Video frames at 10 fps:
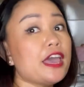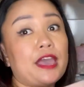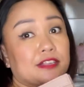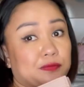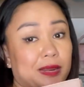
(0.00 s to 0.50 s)

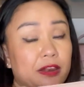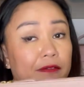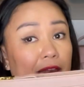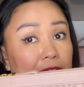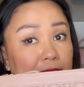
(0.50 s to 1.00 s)
It's
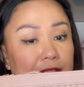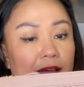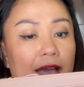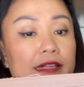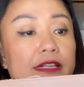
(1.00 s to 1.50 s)
really nice,
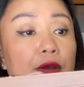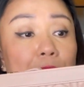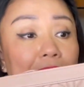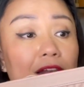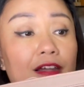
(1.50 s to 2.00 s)
guys. I
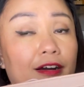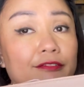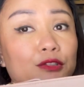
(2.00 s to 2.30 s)
really love